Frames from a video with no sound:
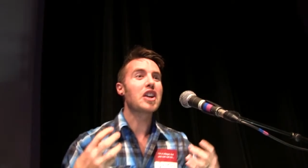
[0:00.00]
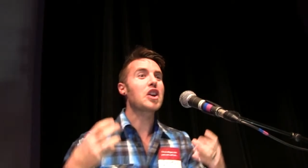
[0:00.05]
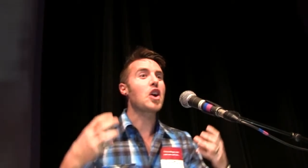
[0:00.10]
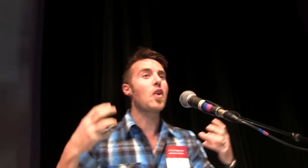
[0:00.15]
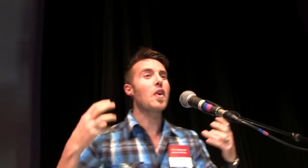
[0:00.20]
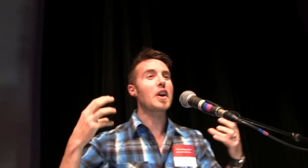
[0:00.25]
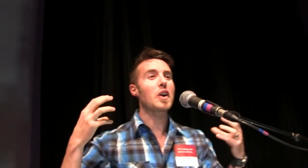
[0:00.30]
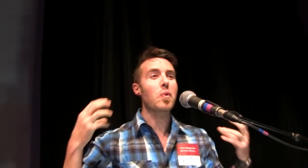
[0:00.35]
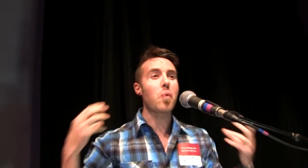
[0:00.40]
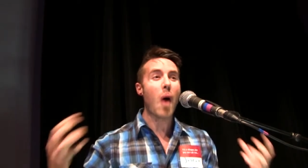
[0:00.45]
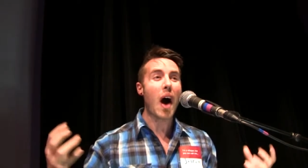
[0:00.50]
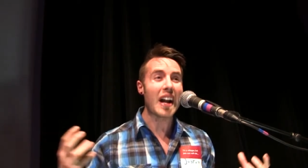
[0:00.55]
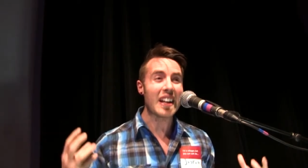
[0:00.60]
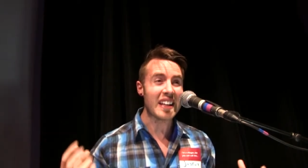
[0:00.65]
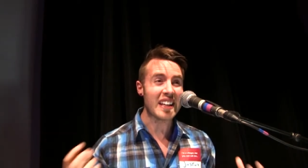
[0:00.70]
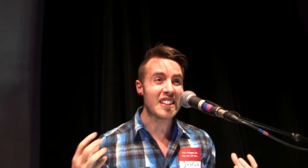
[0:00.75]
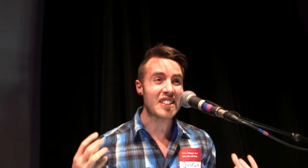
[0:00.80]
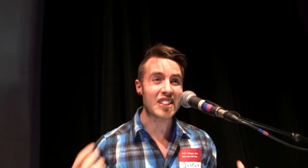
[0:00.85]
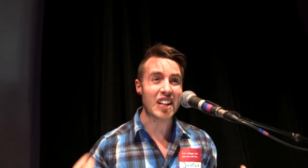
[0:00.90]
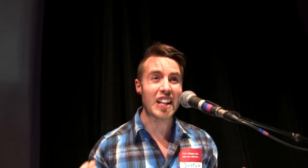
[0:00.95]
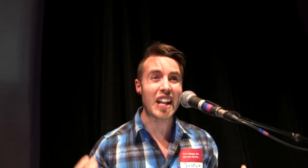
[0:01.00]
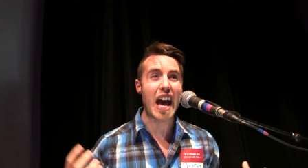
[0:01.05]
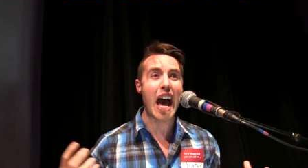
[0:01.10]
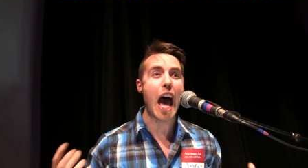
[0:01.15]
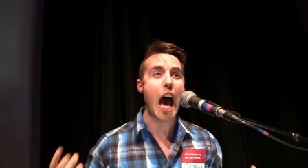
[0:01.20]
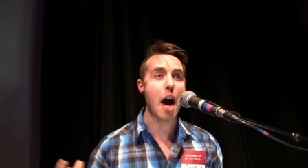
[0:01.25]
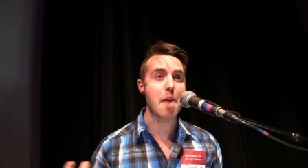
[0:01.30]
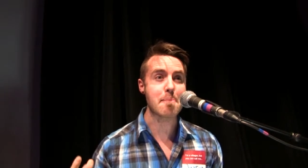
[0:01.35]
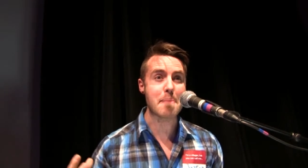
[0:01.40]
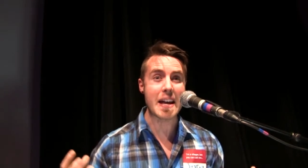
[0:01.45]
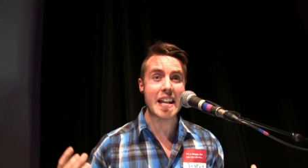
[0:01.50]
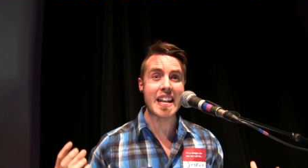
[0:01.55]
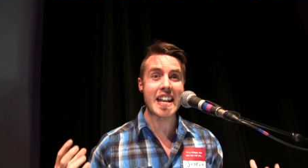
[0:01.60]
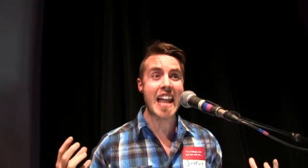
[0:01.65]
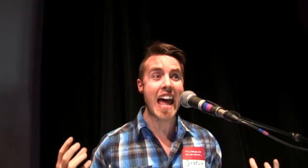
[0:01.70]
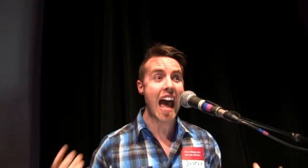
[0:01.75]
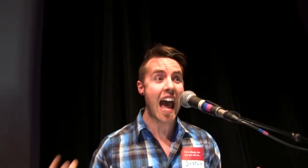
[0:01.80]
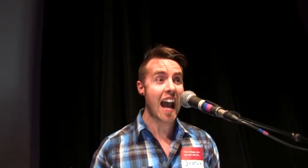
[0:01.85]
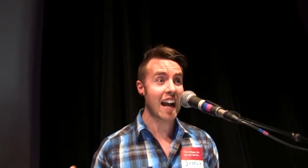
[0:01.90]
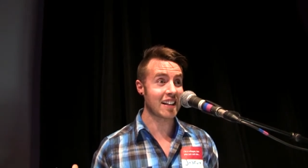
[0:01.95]
going, What is going to happen
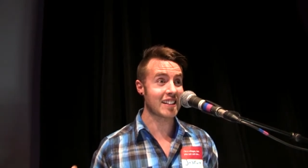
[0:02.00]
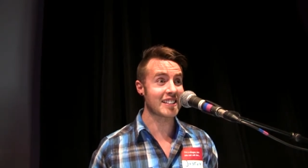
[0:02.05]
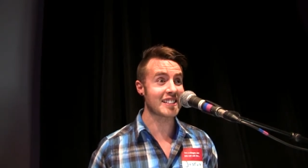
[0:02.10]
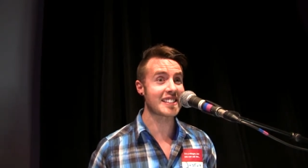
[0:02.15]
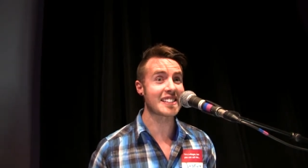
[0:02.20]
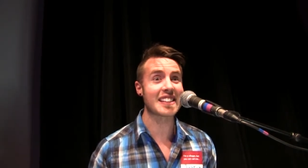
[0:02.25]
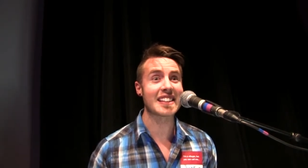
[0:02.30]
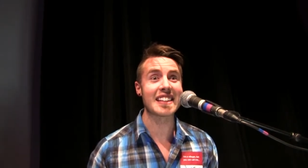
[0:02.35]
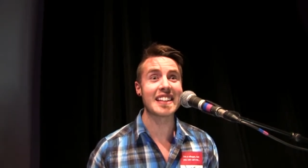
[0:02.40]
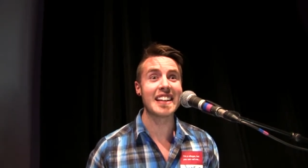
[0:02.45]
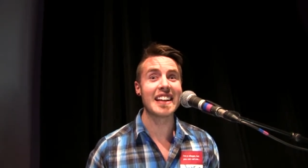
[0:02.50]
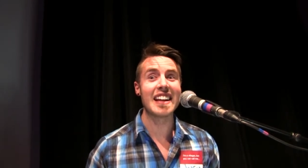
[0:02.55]
next?